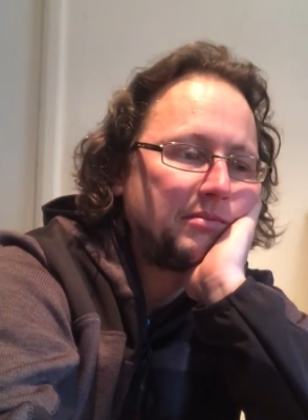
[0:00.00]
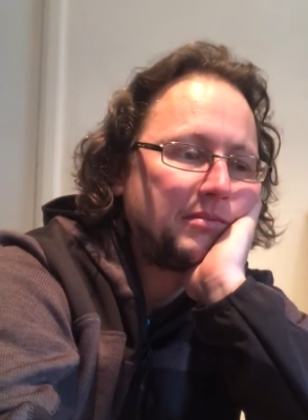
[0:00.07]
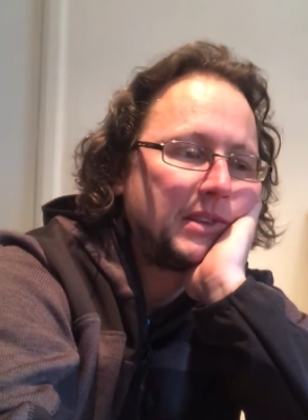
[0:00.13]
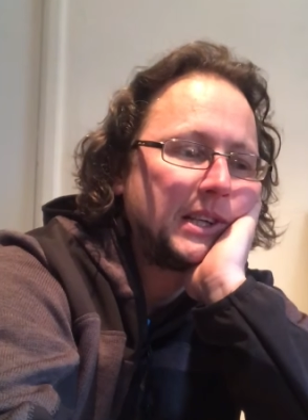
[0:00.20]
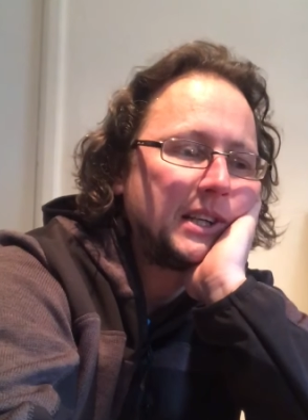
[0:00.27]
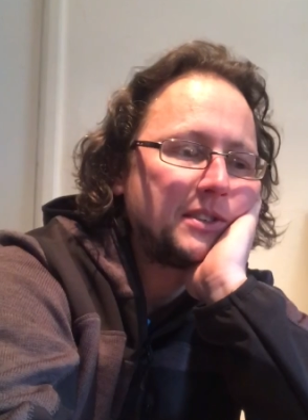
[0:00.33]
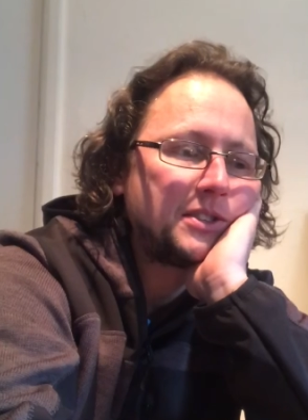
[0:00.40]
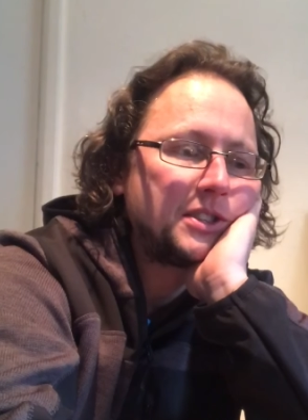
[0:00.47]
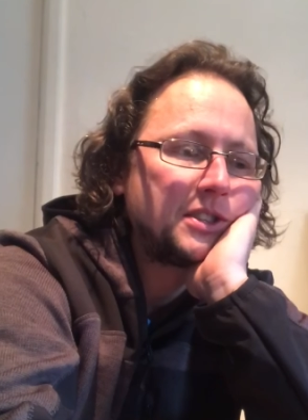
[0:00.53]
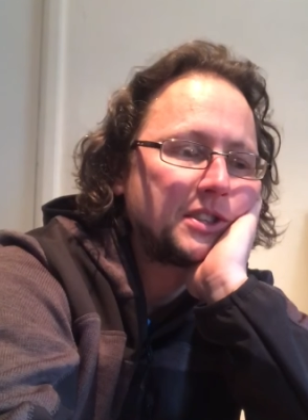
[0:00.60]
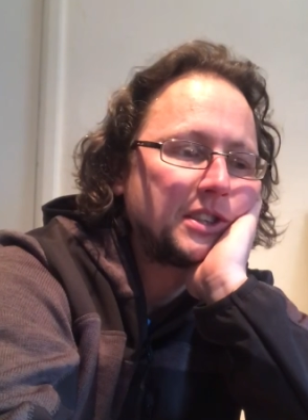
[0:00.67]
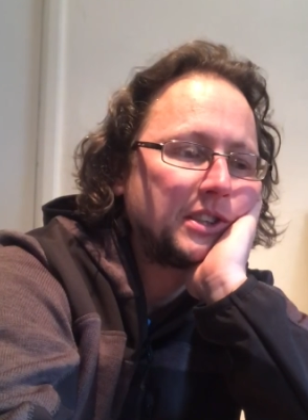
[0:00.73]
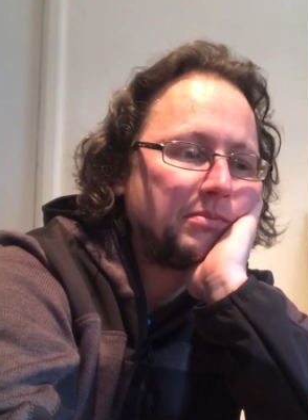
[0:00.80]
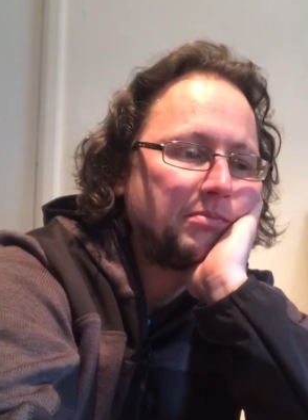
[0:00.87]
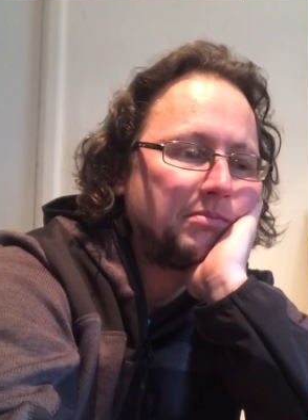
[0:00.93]
it's just
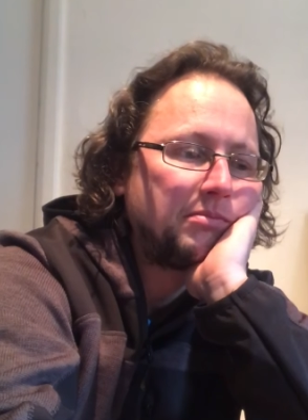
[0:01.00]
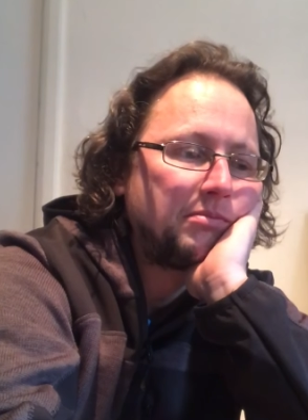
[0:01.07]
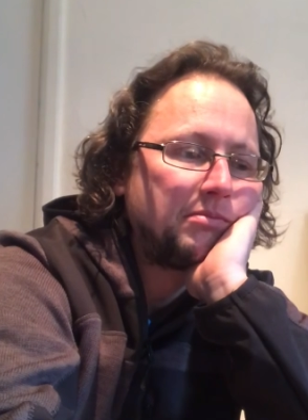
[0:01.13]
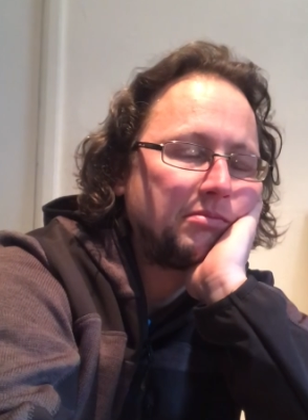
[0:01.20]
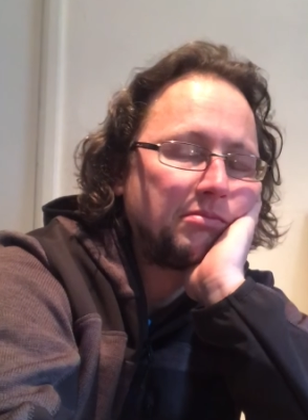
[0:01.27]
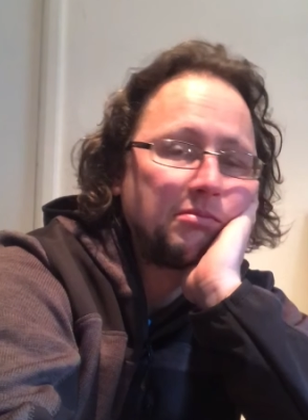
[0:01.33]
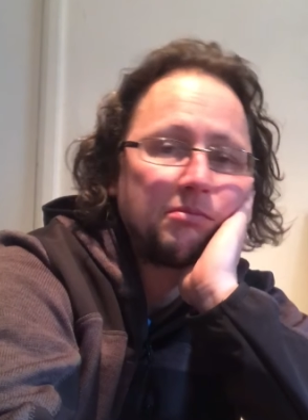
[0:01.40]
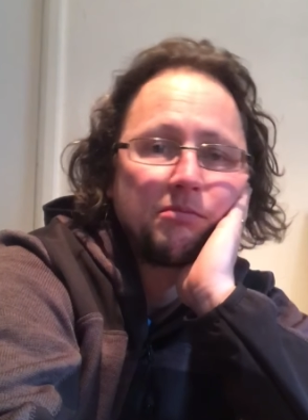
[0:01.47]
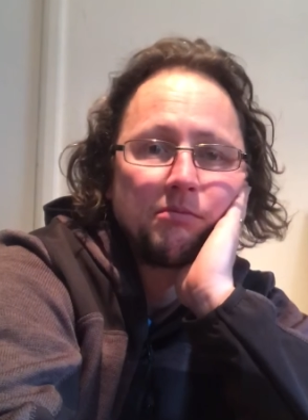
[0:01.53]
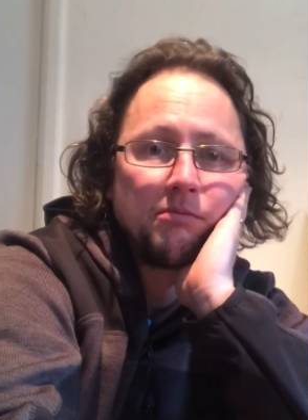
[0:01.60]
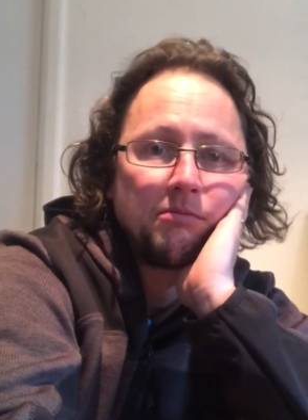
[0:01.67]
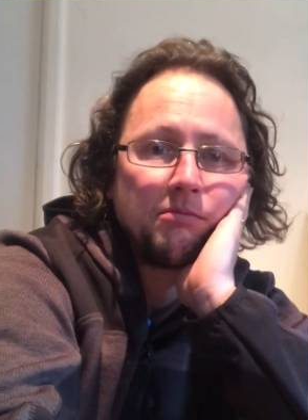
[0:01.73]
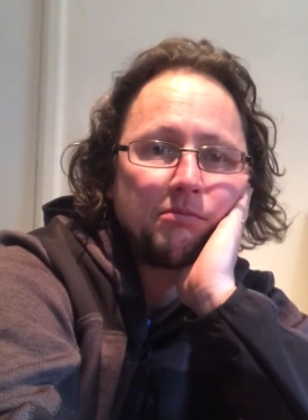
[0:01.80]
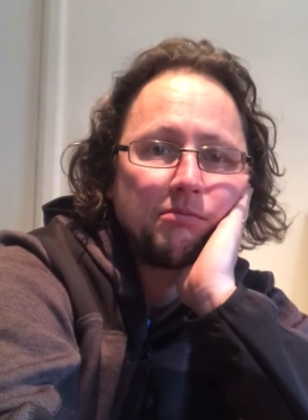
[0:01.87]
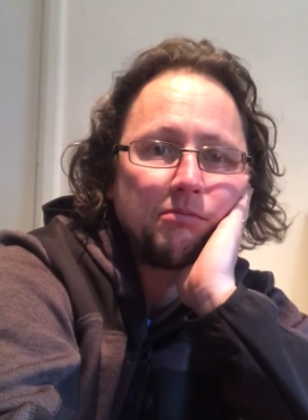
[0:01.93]
a
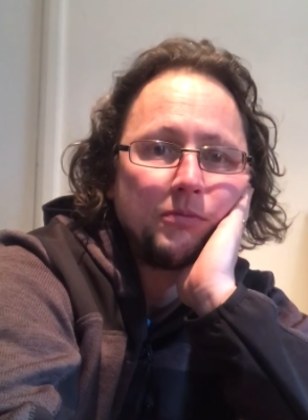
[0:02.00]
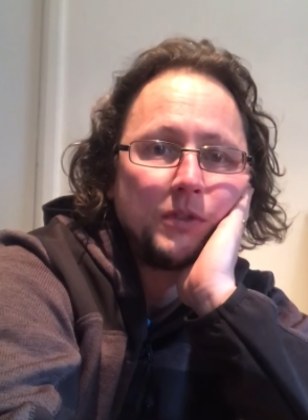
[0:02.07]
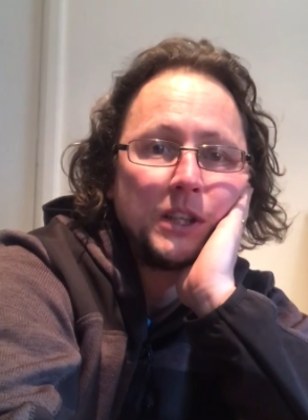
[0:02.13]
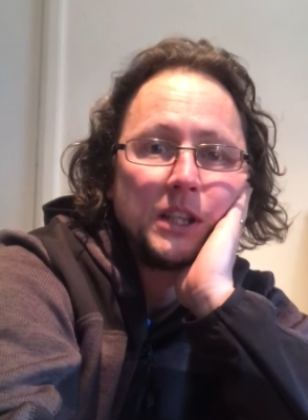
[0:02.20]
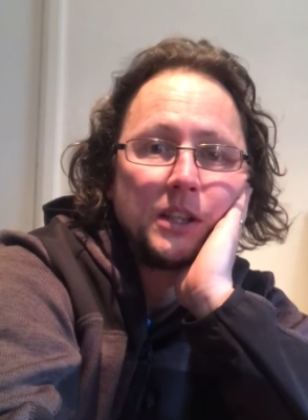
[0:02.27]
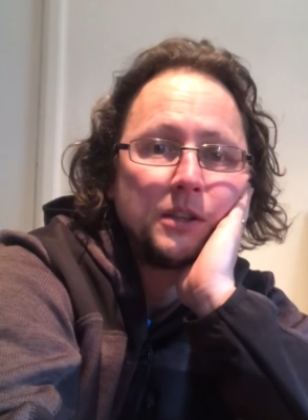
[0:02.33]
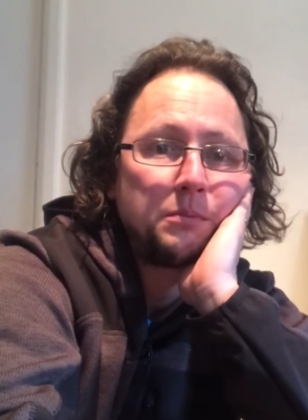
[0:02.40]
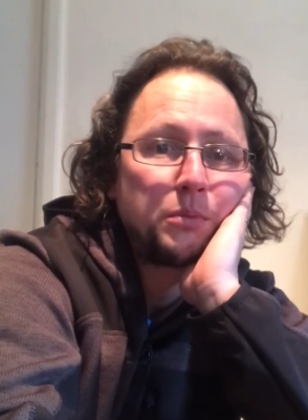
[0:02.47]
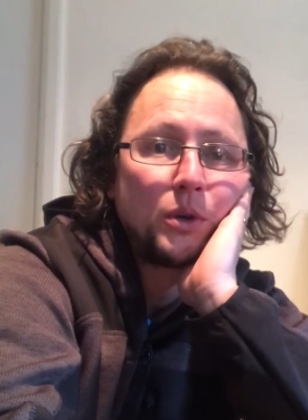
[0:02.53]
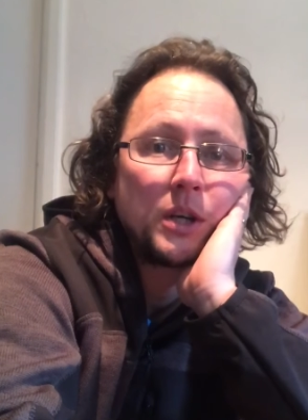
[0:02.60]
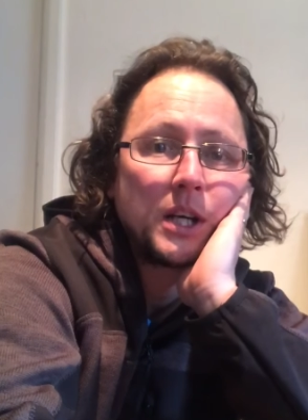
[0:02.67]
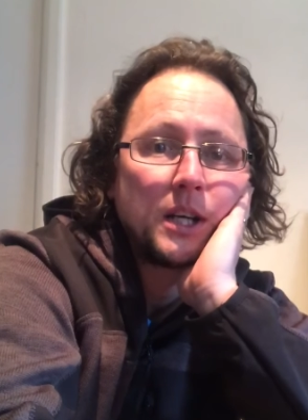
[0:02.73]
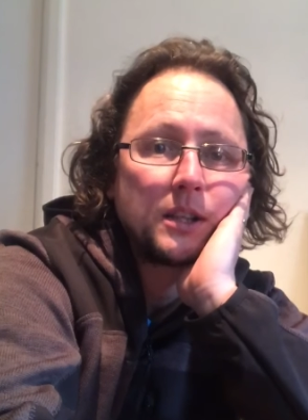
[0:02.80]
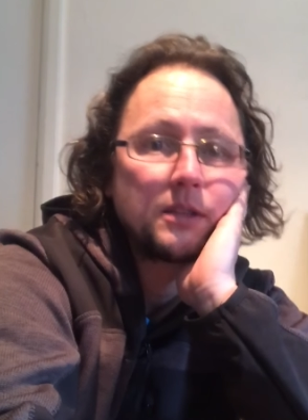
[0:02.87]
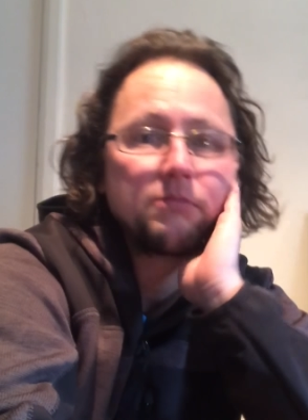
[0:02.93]
really good
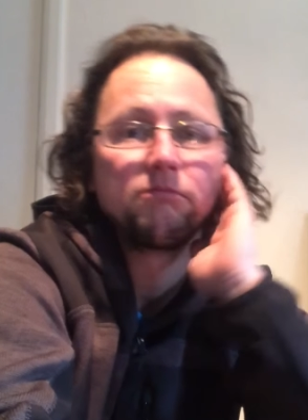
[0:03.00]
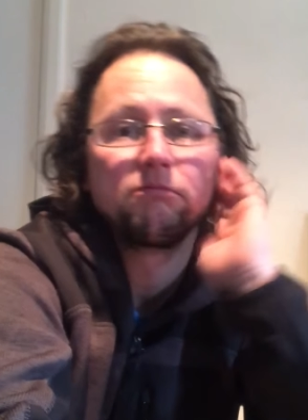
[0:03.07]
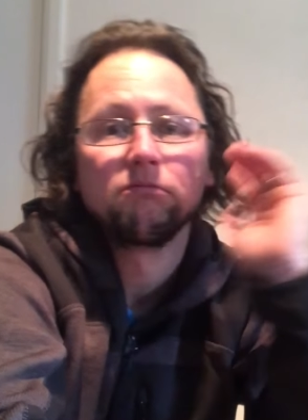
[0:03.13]
product.